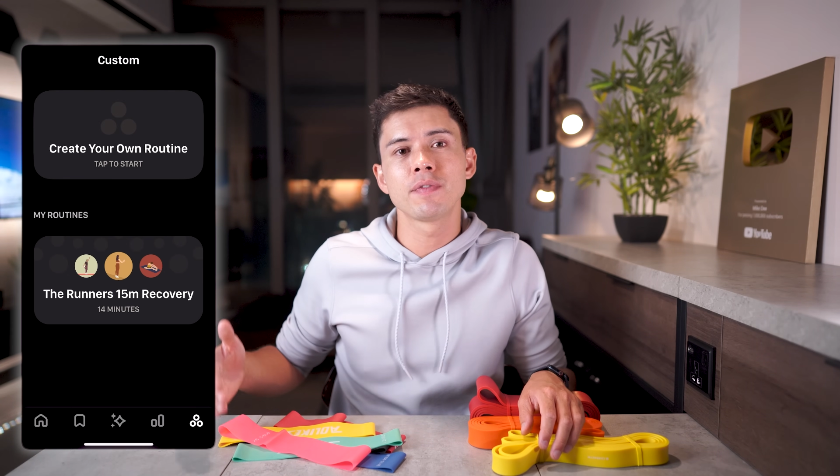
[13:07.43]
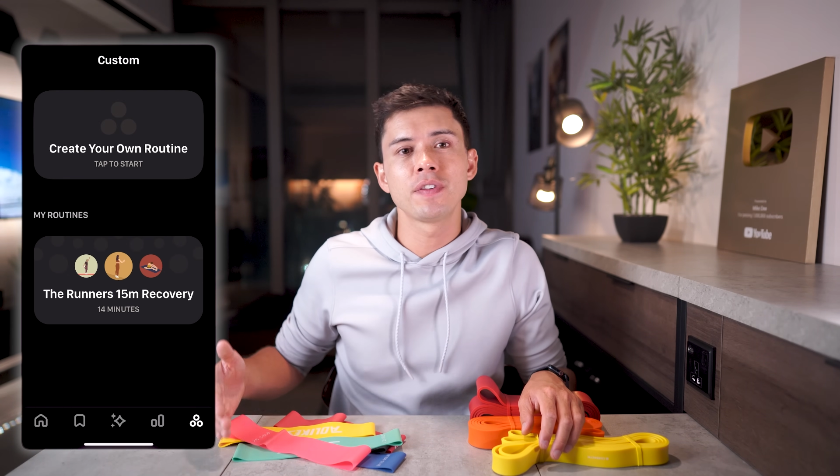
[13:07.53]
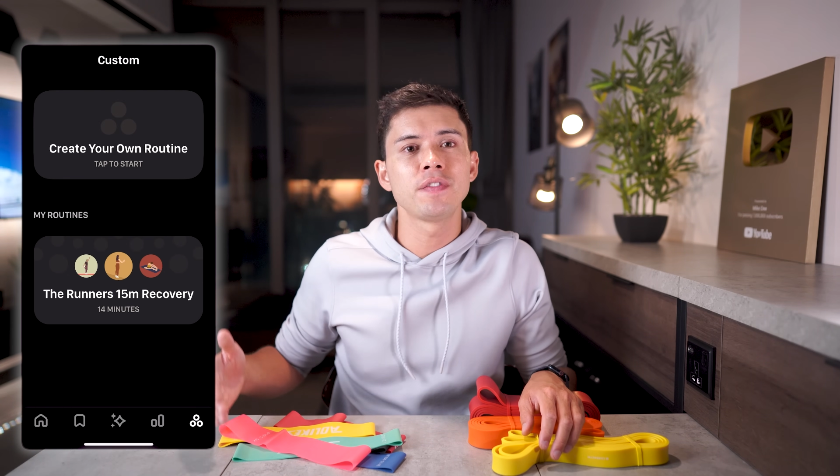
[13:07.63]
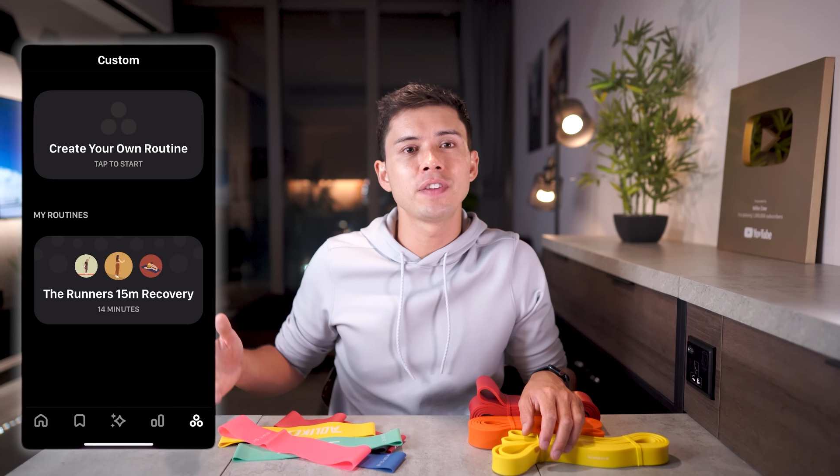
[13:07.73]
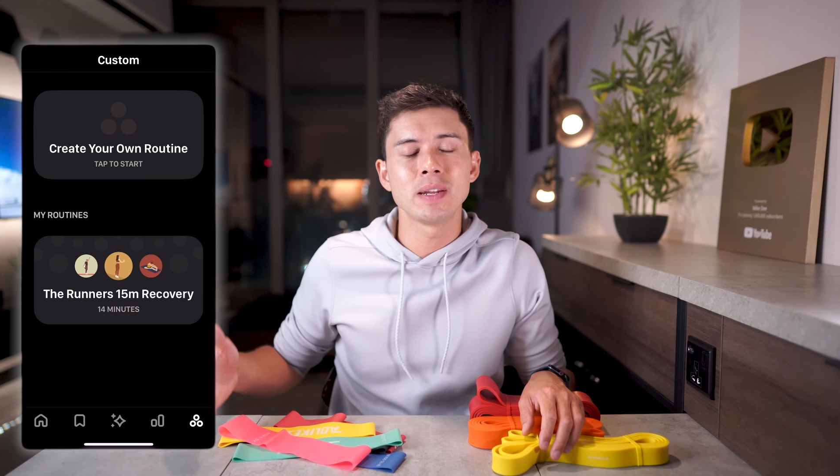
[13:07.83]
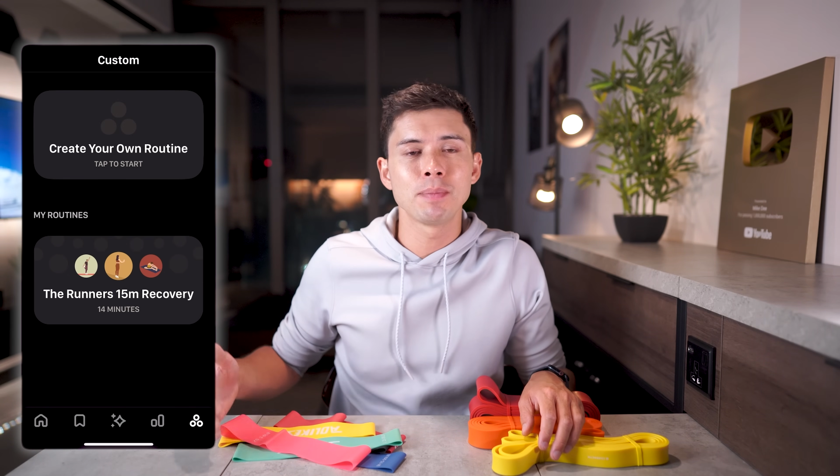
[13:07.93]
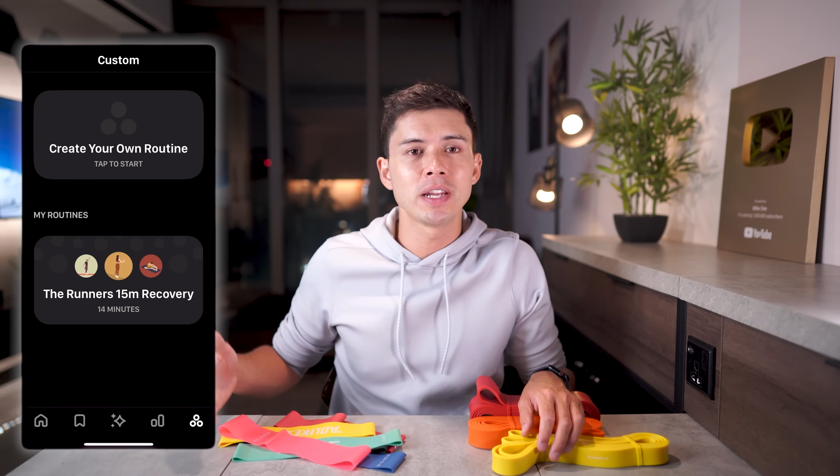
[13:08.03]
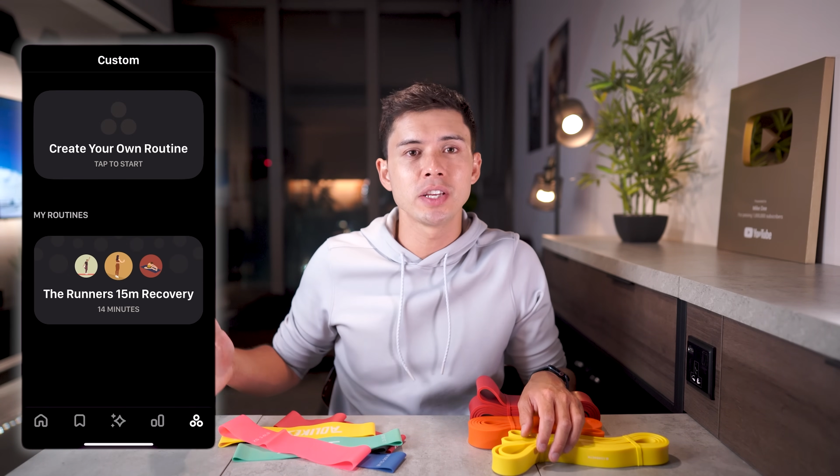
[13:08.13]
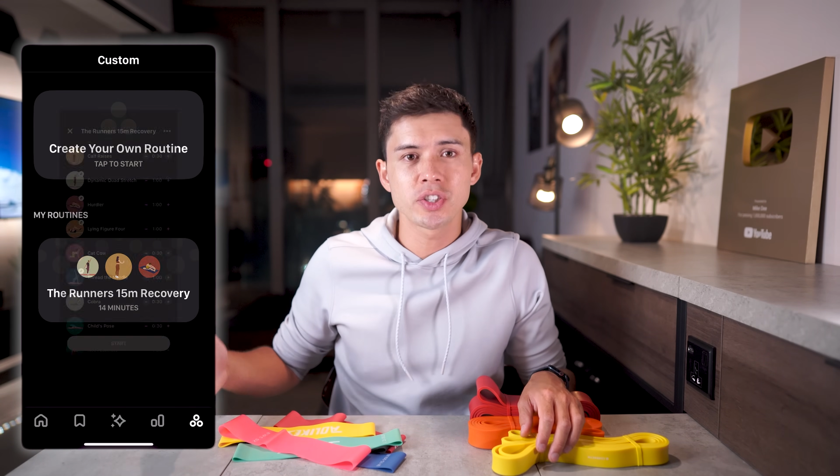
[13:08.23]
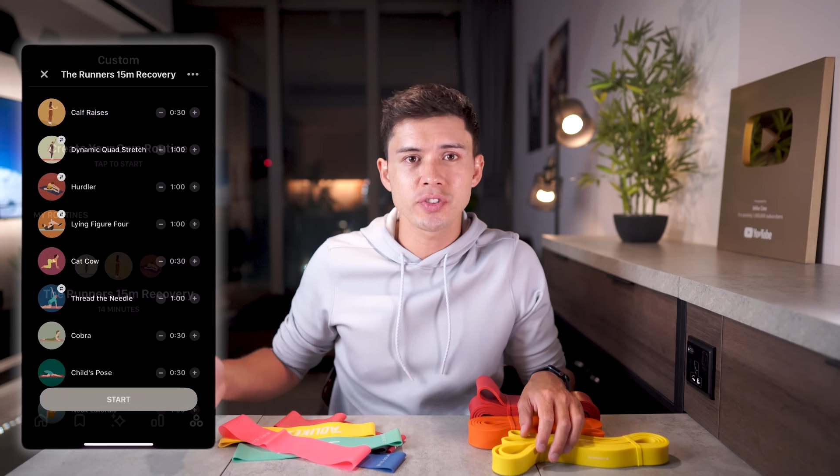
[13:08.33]

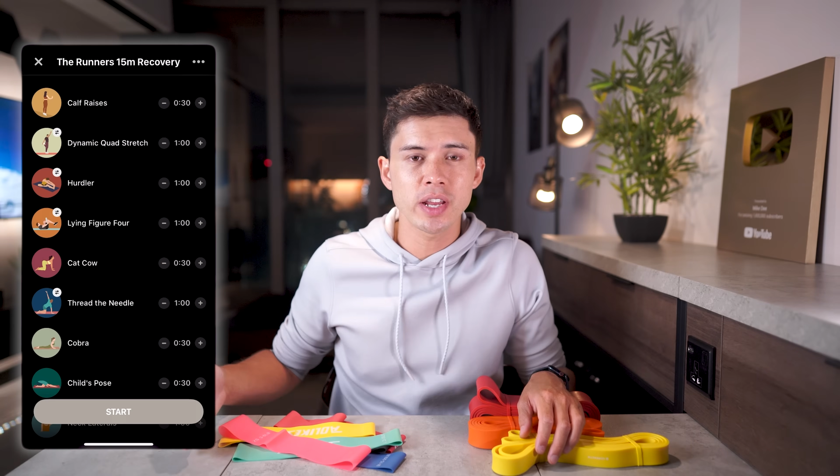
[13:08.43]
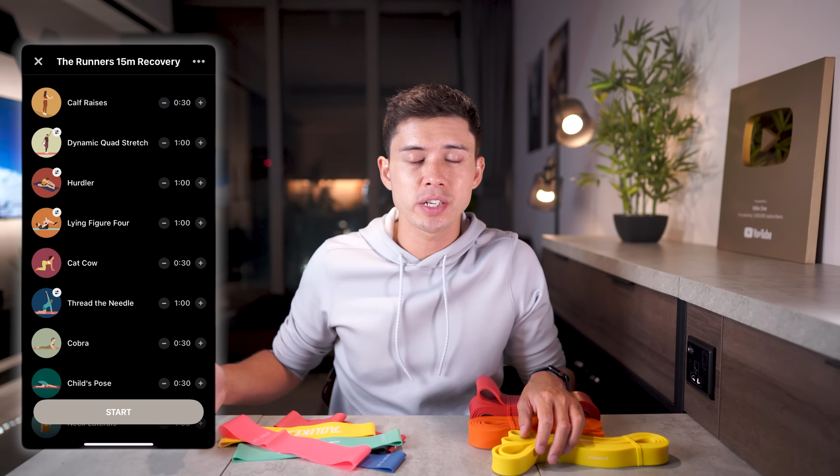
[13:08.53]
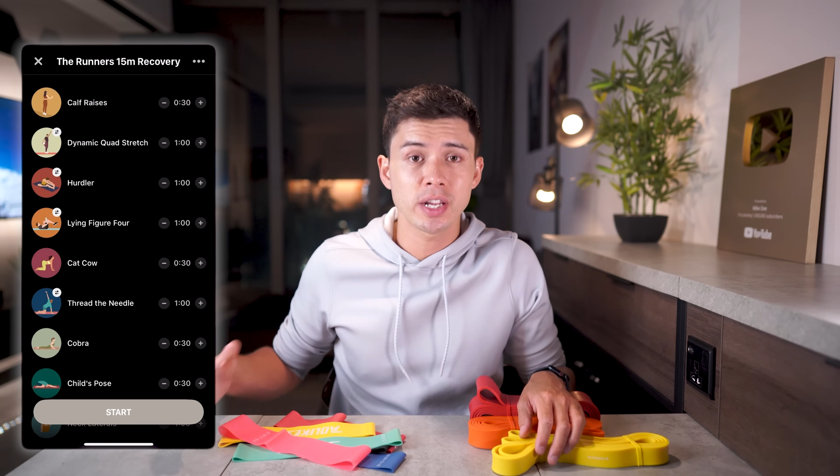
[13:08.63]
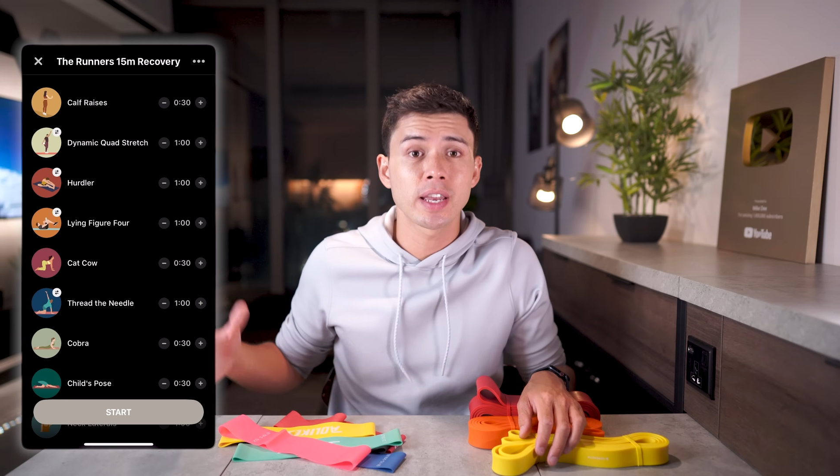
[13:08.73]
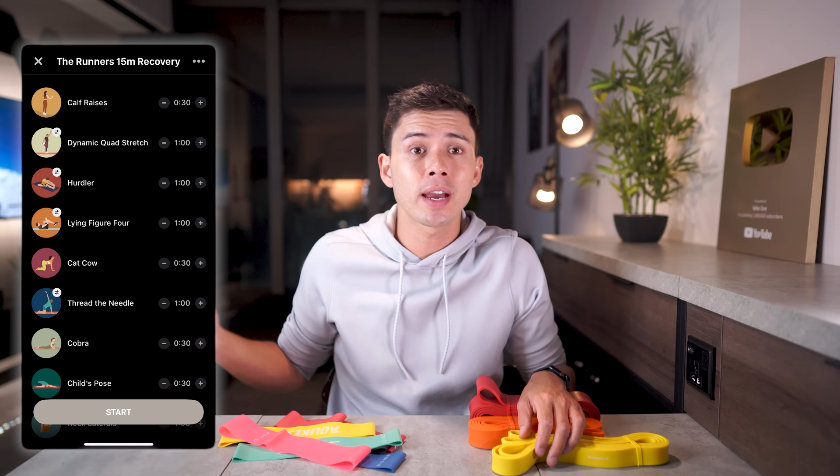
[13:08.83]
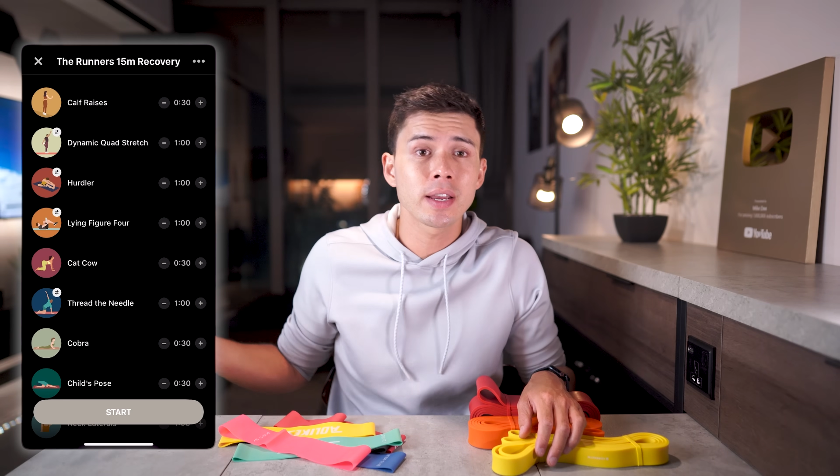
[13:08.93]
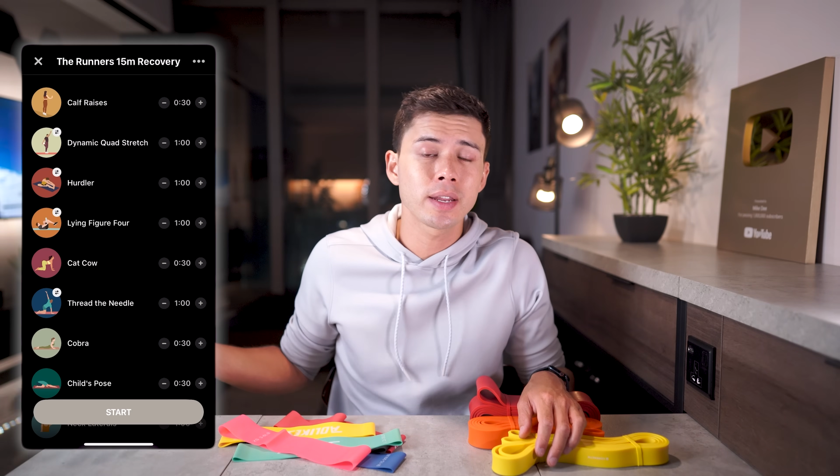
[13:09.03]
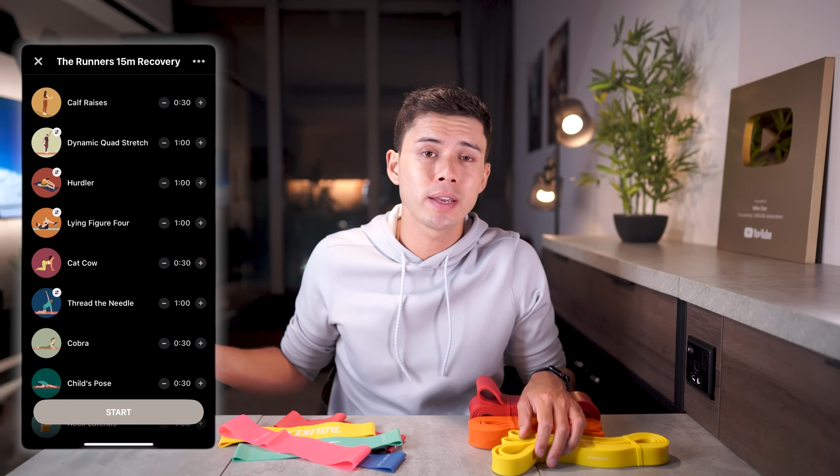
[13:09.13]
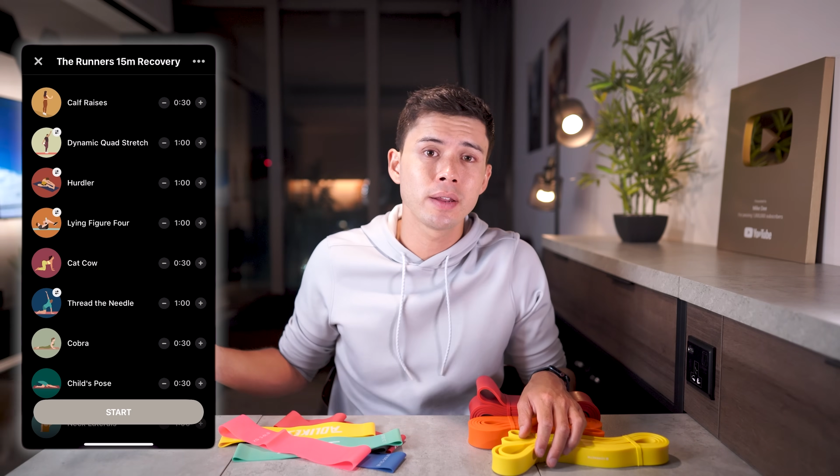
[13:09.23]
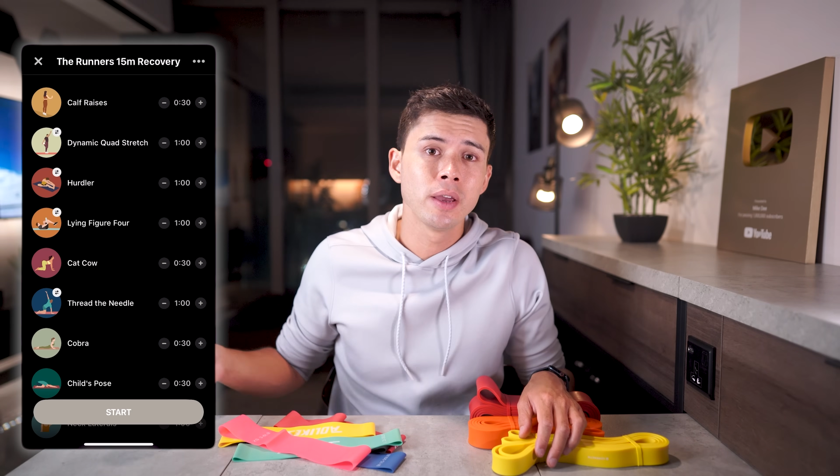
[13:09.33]
15-minute stretch like I
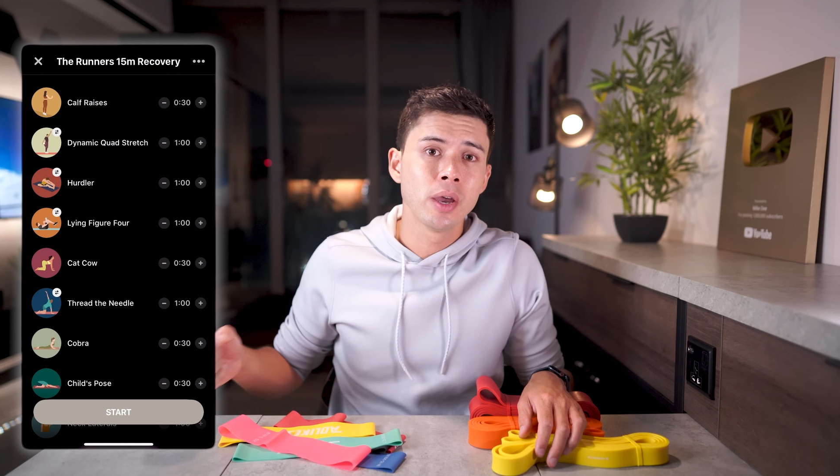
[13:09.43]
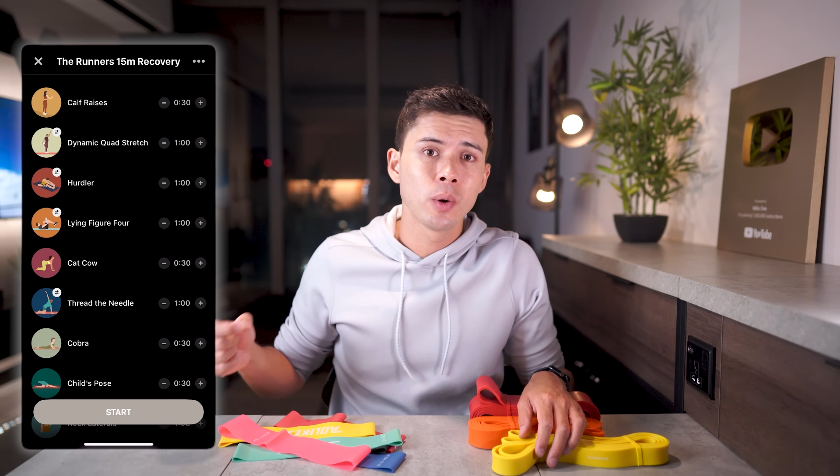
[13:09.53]
did,